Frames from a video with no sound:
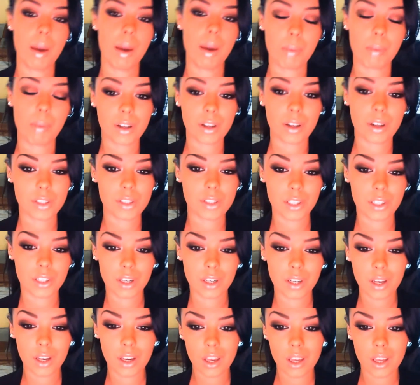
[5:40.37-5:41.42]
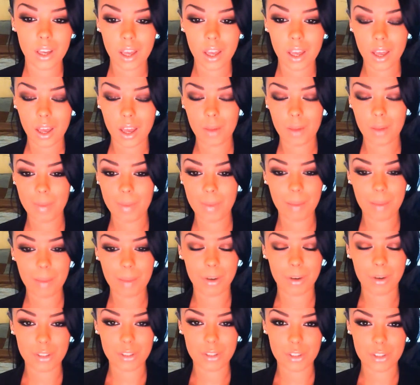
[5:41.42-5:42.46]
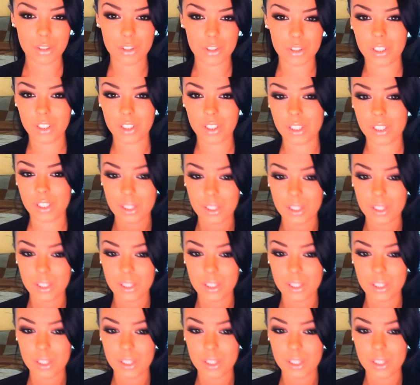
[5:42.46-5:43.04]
bronzer. Matte bronzers usually tend to